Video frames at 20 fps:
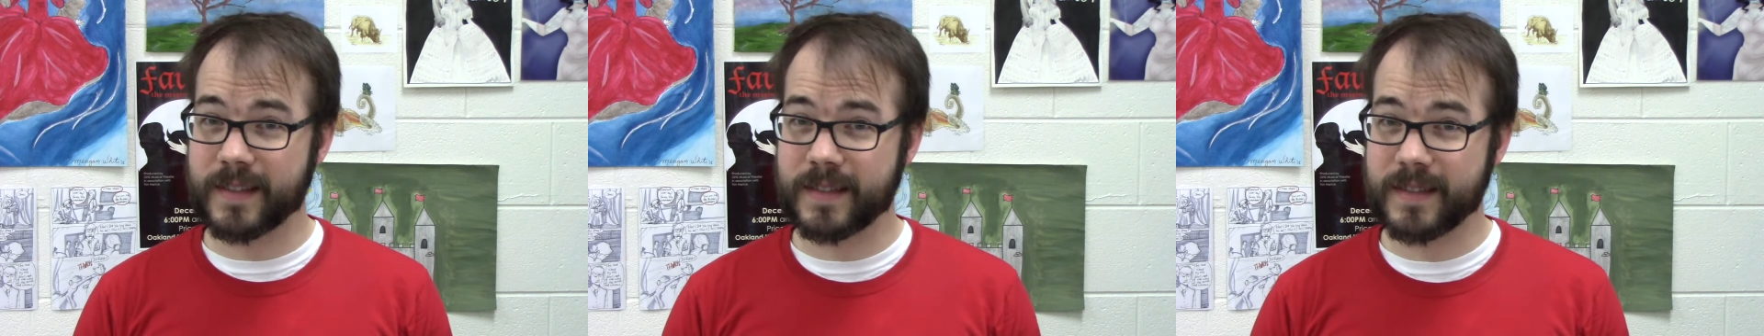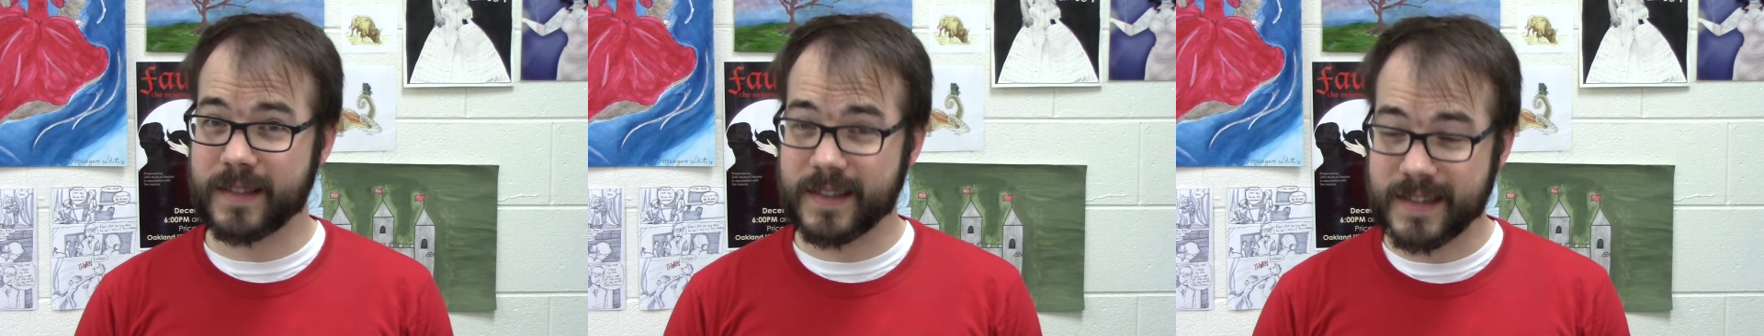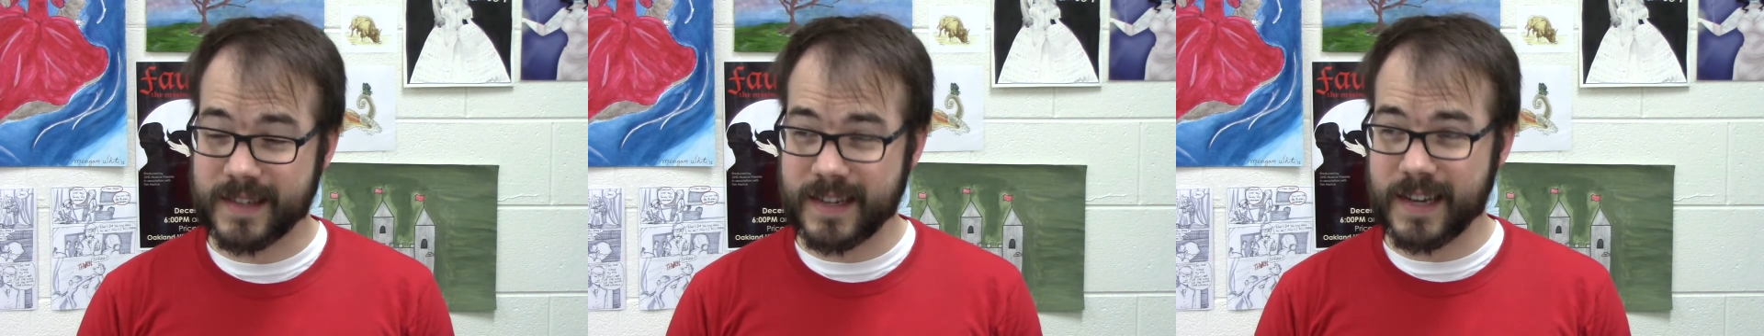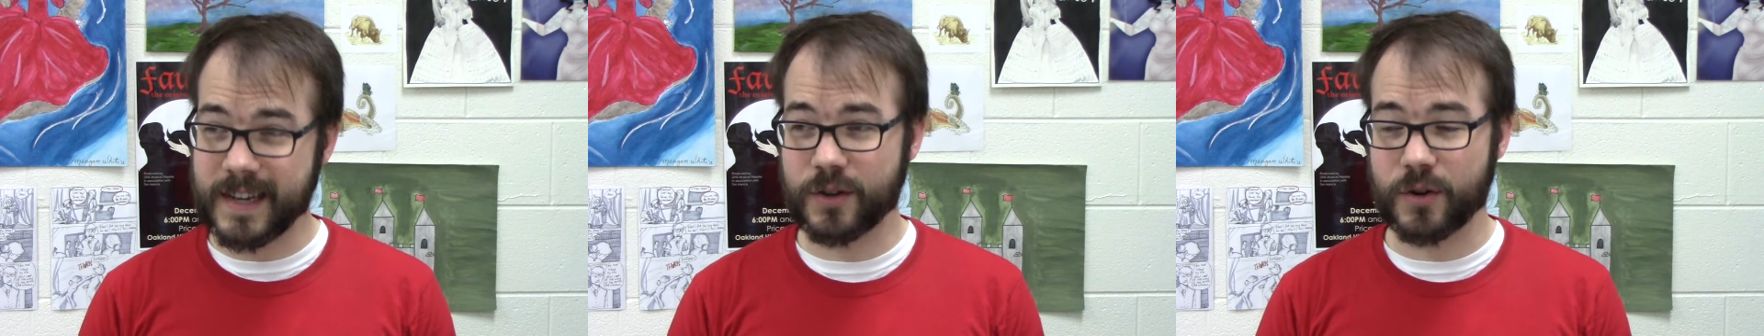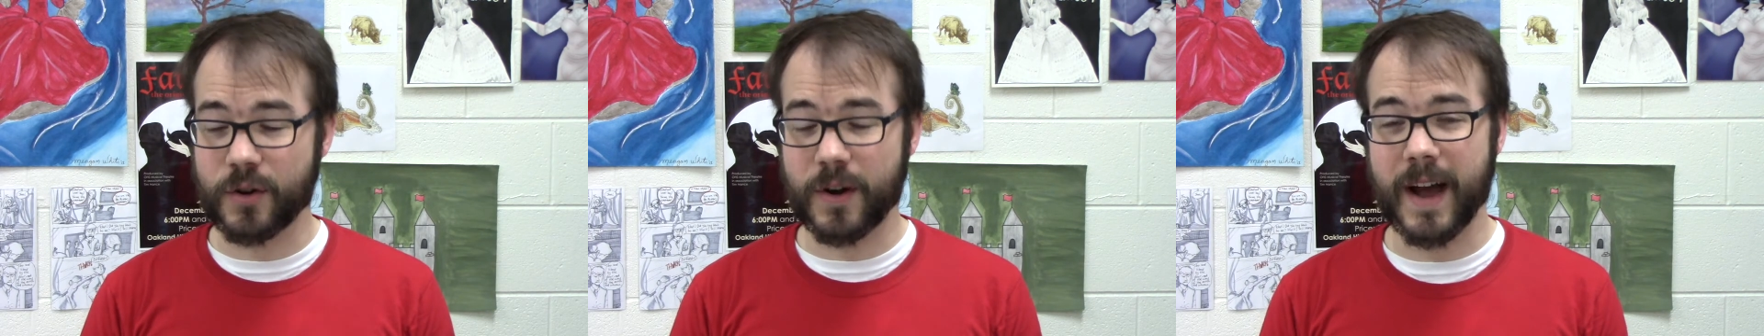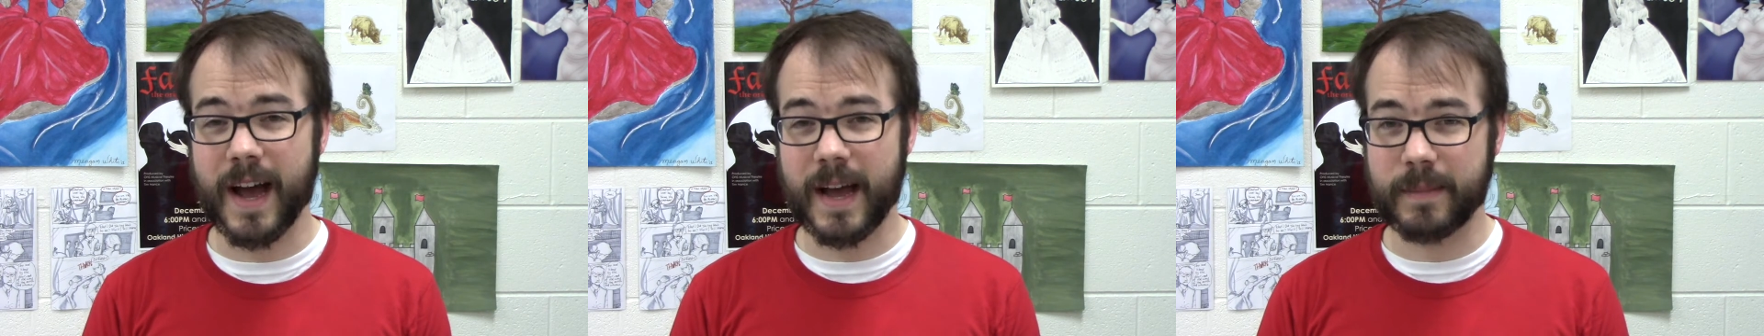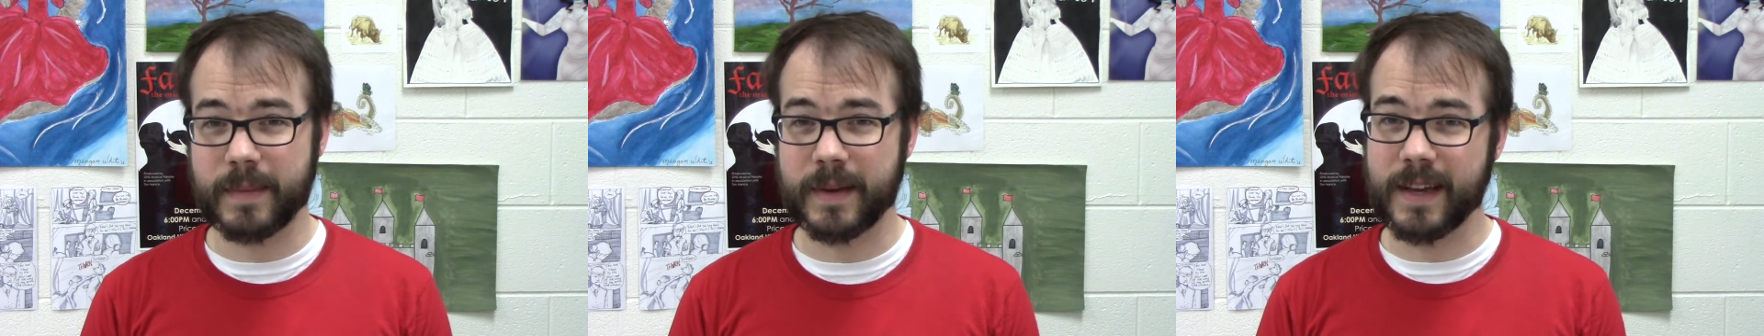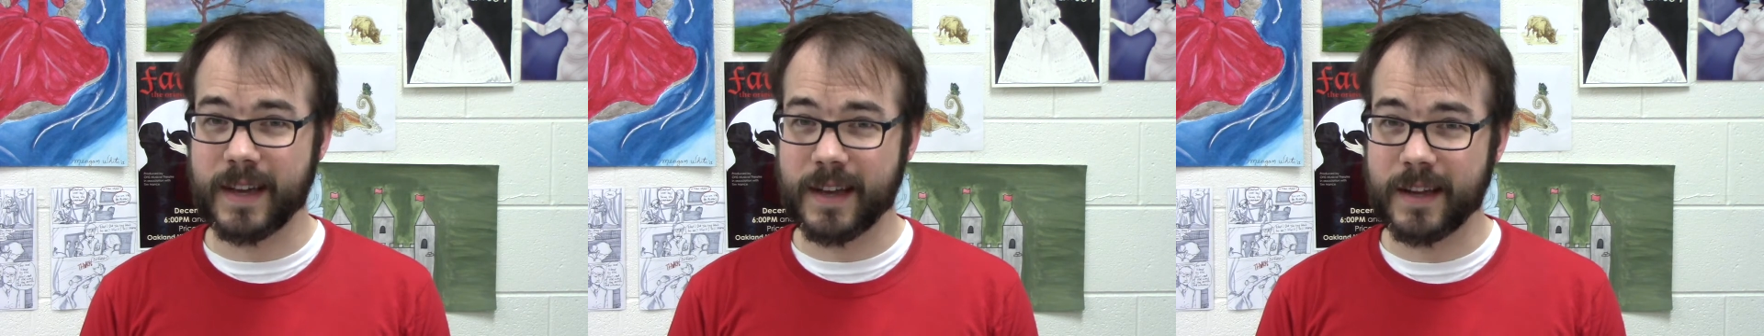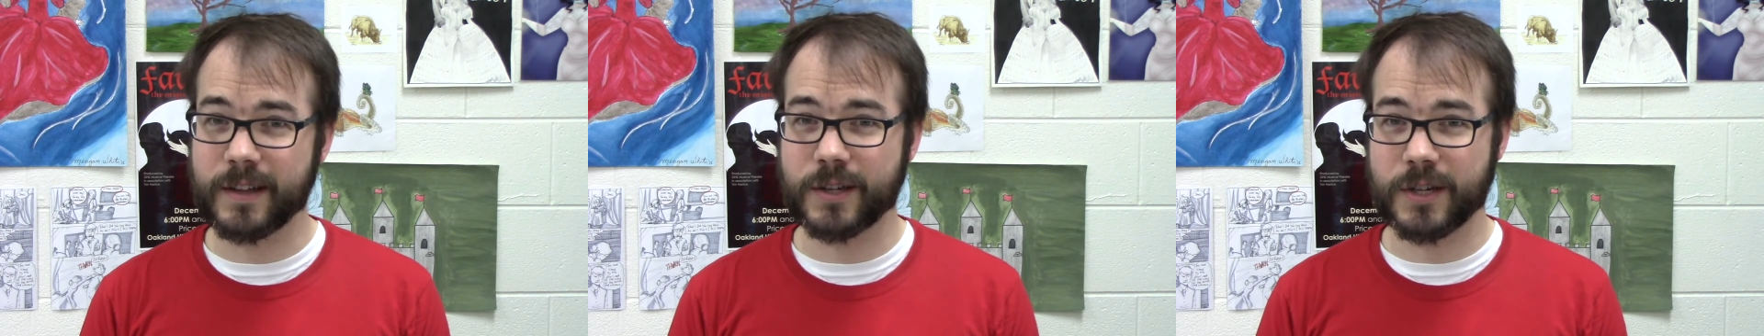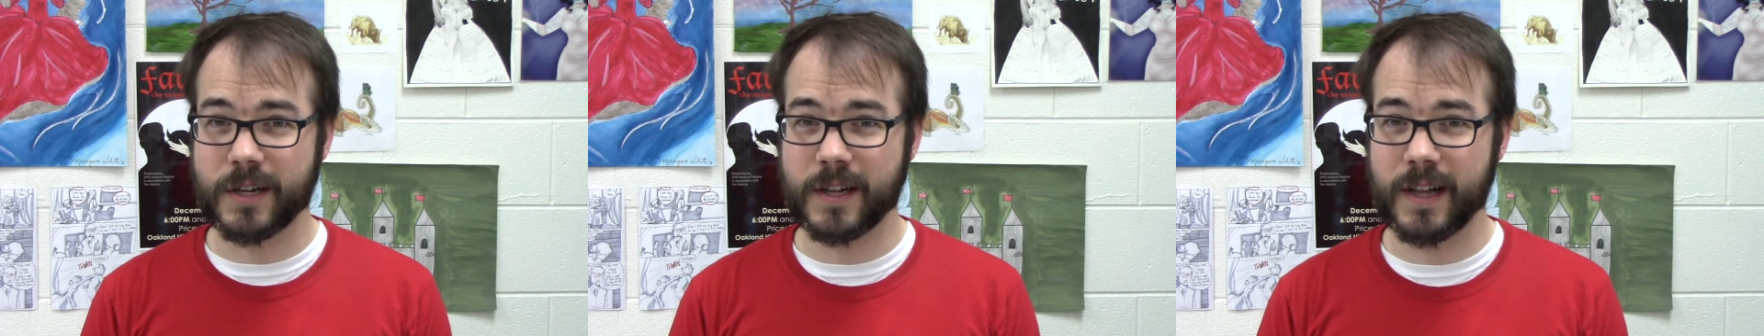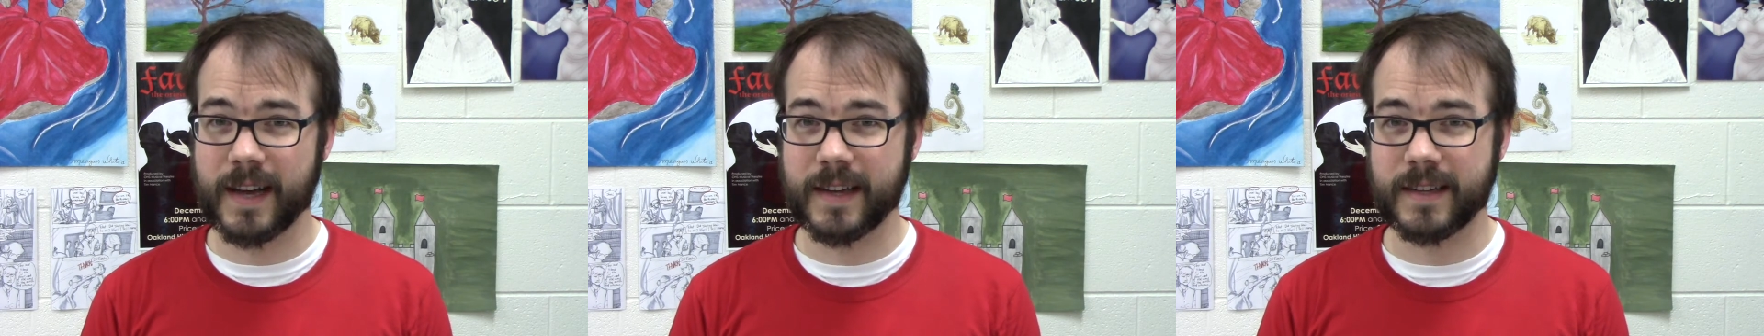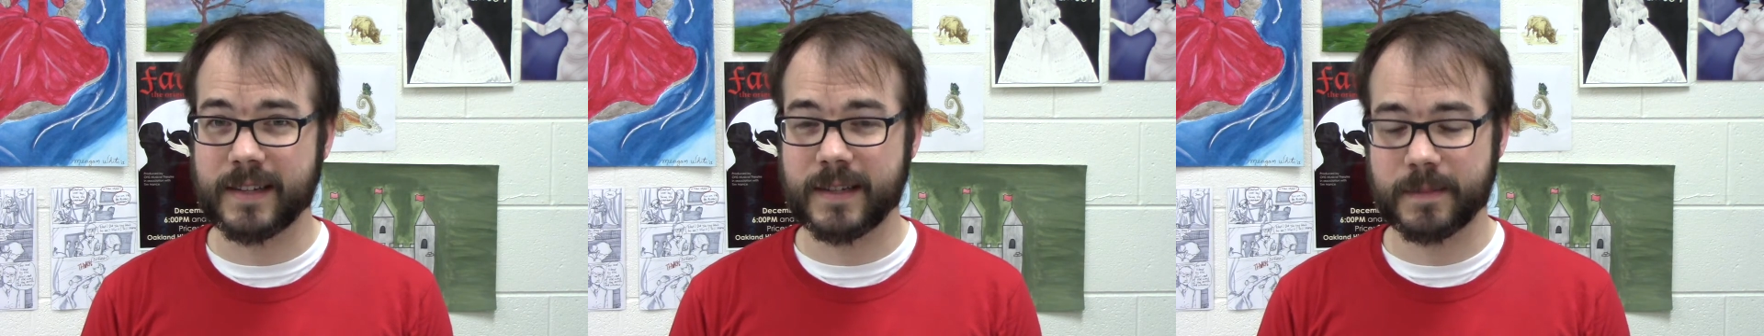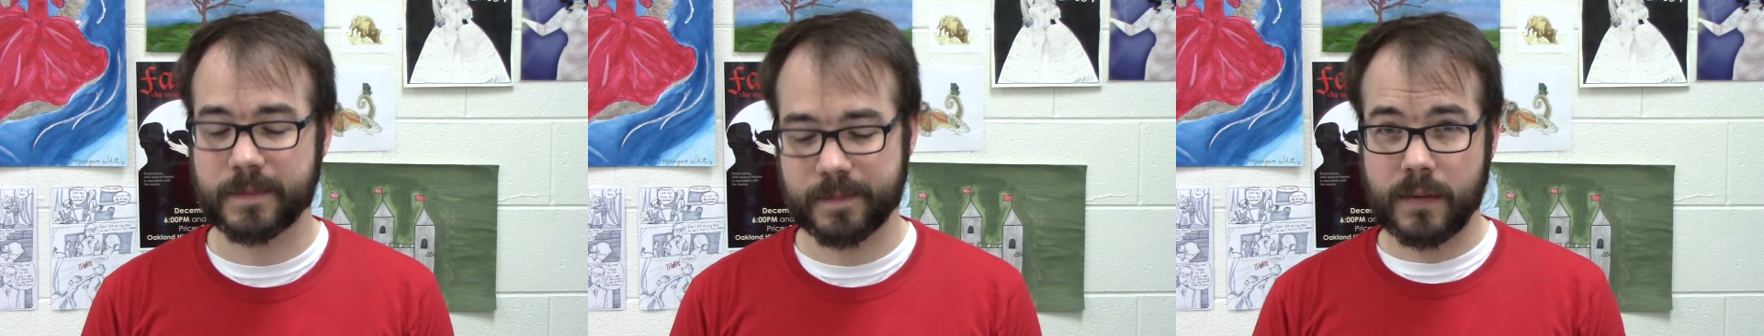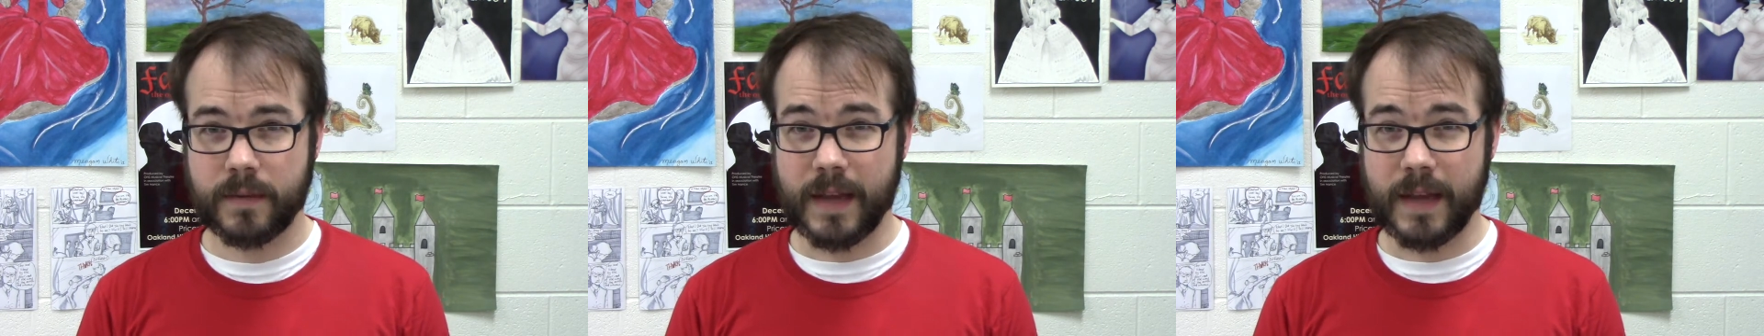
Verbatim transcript: the senior IB English class.